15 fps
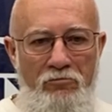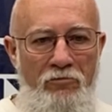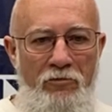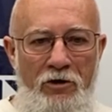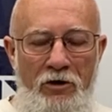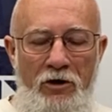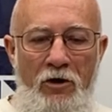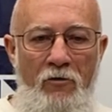
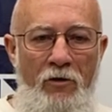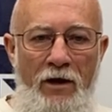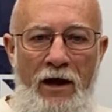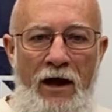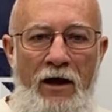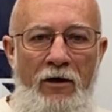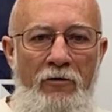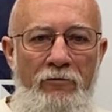they're going
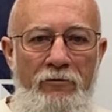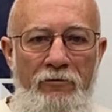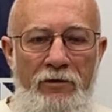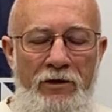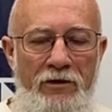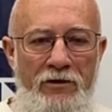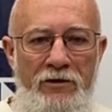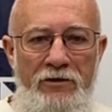out
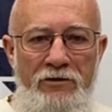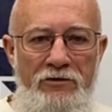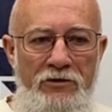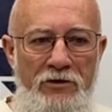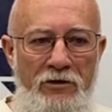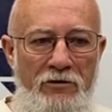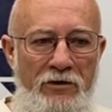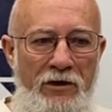because
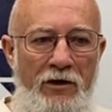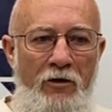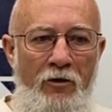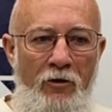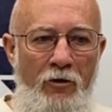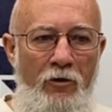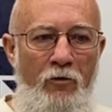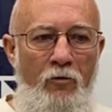the
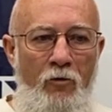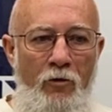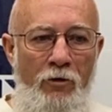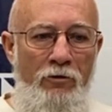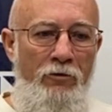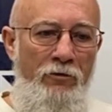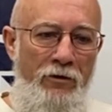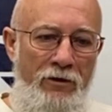RO
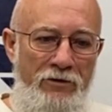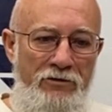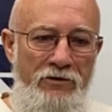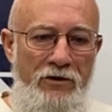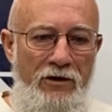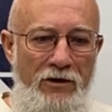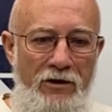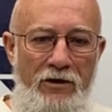water
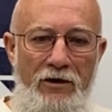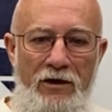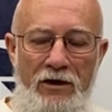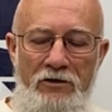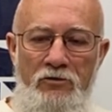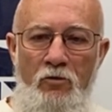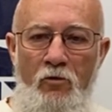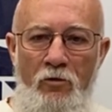
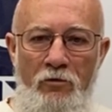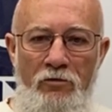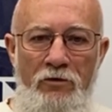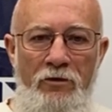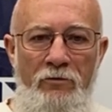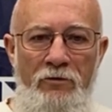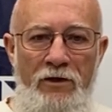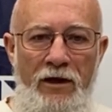has worn
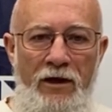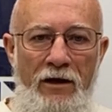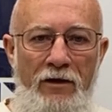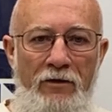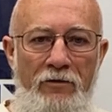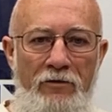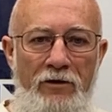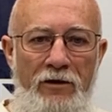them
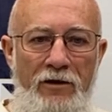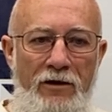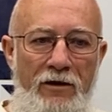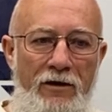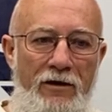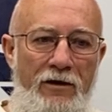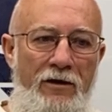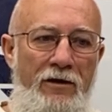down.
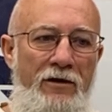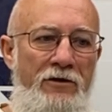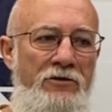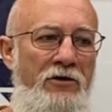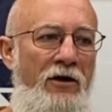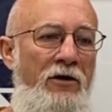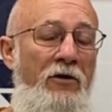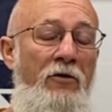
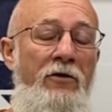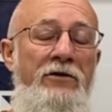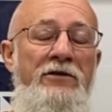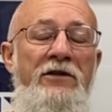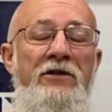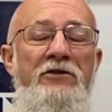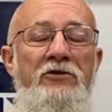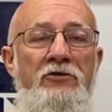So I know it's
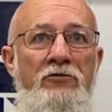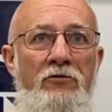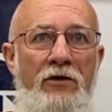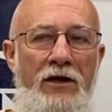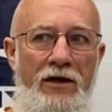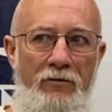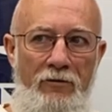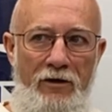
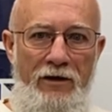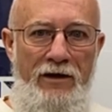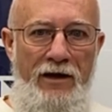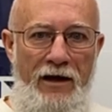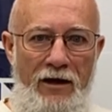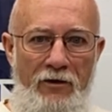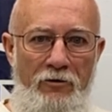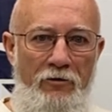extremely
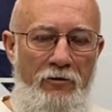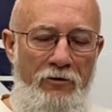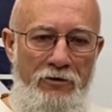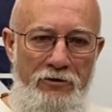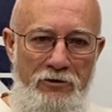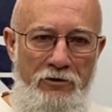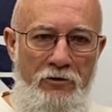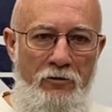
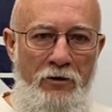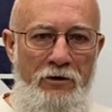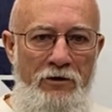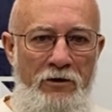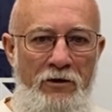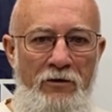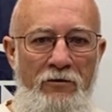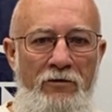
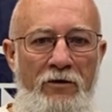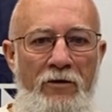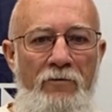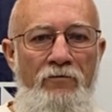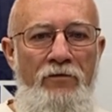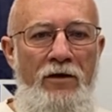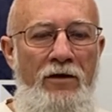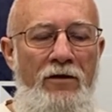counterintuitive,
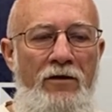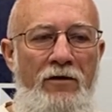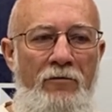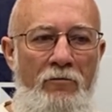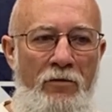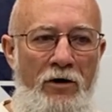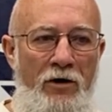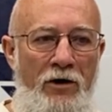
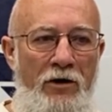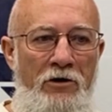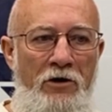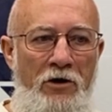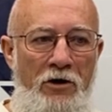but